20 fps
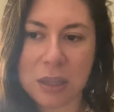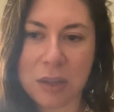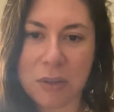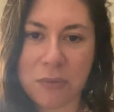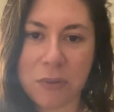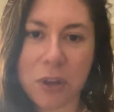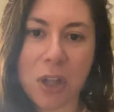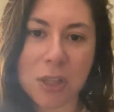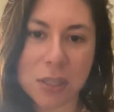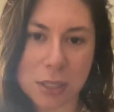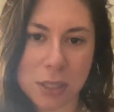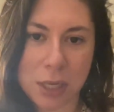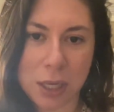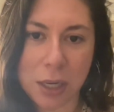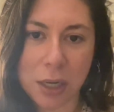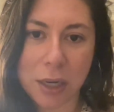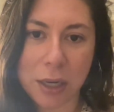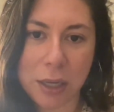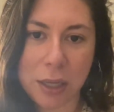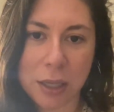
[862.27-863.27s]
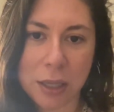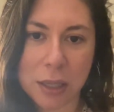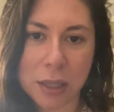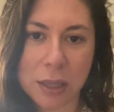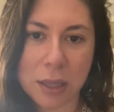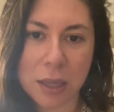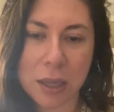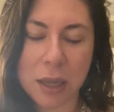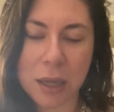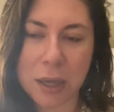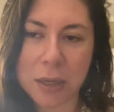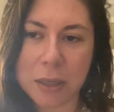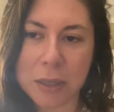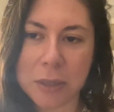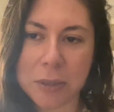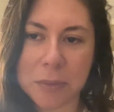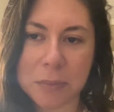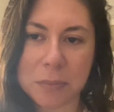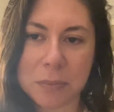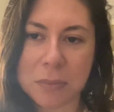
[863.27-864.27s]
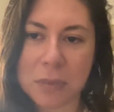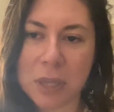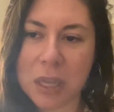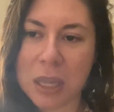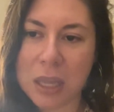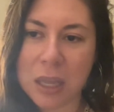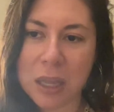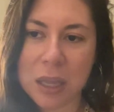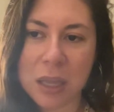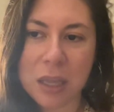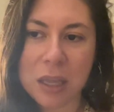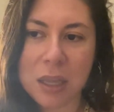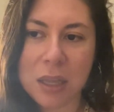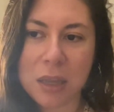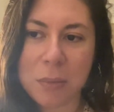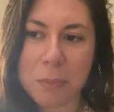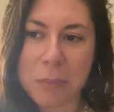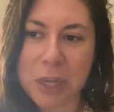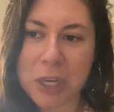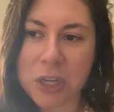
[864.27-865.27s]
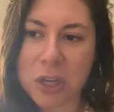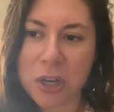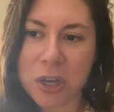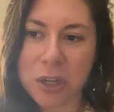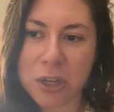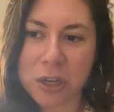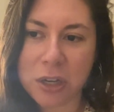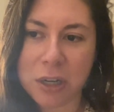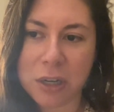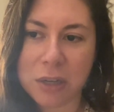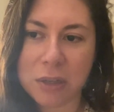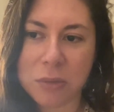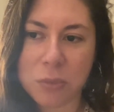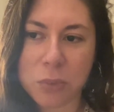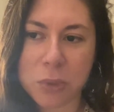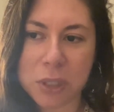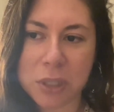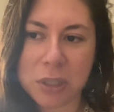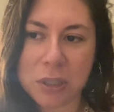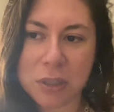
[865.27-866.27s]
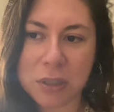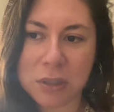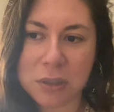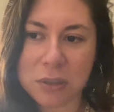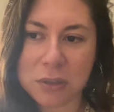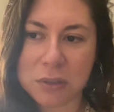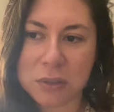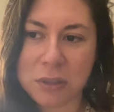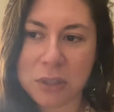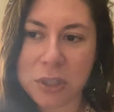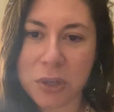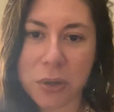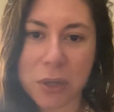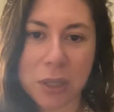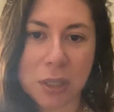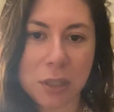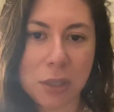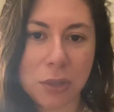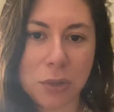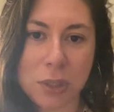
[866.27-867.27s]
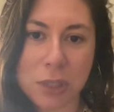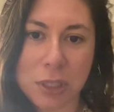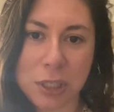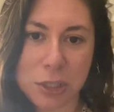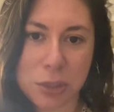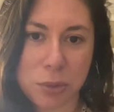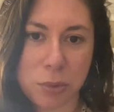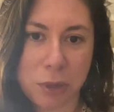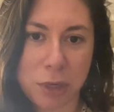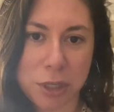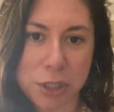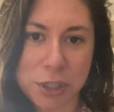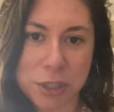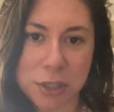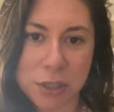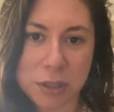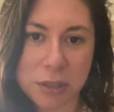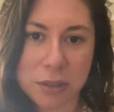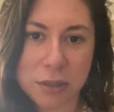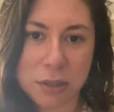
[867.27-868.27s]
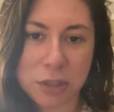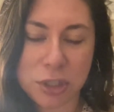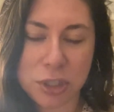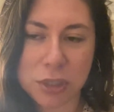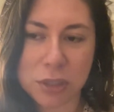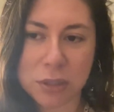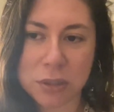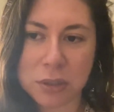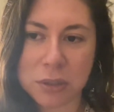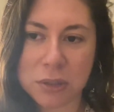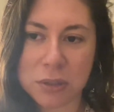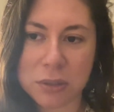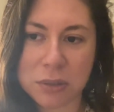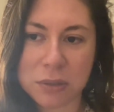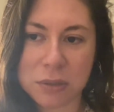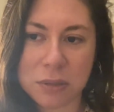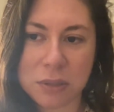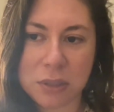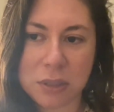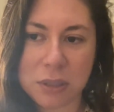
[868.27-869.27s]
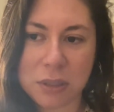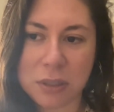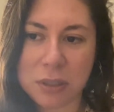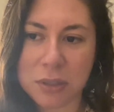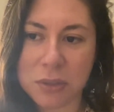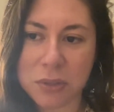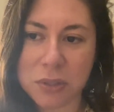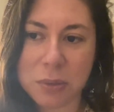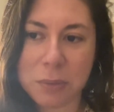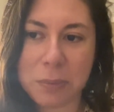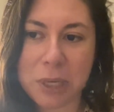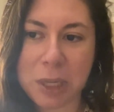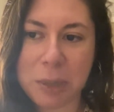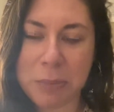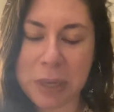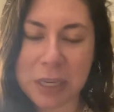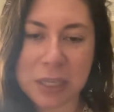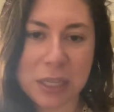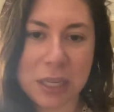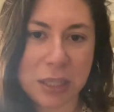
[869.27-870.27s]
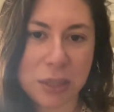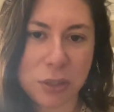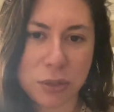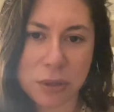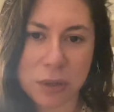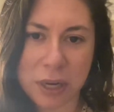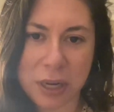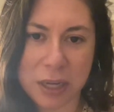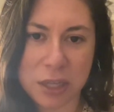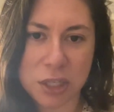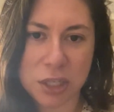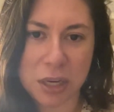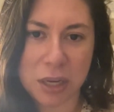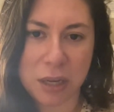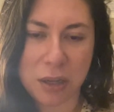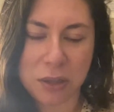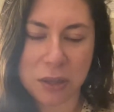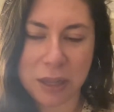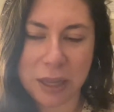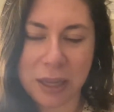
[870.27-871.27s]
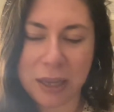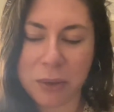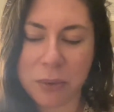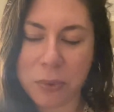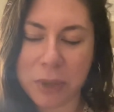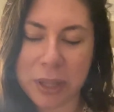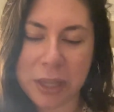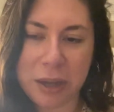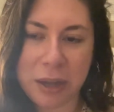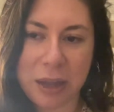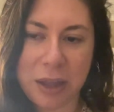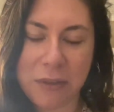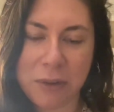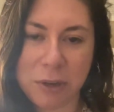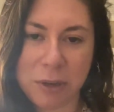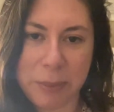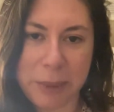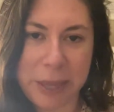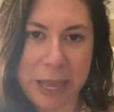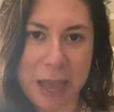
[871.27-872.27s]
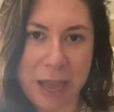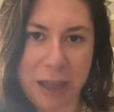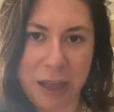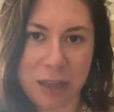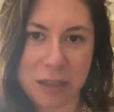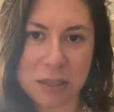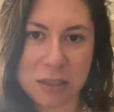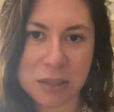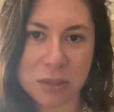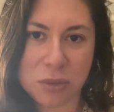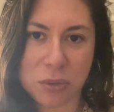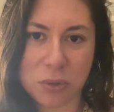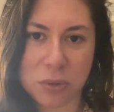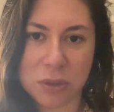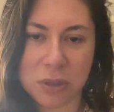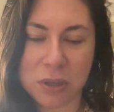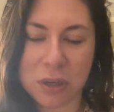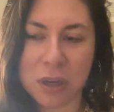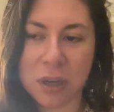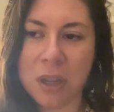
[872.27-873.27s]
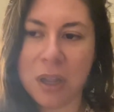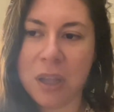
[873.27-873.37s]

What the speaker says: voluntary. My daughter will, unload the dishwasher. She'll, somebody might take the trash out, like without having to be asked, or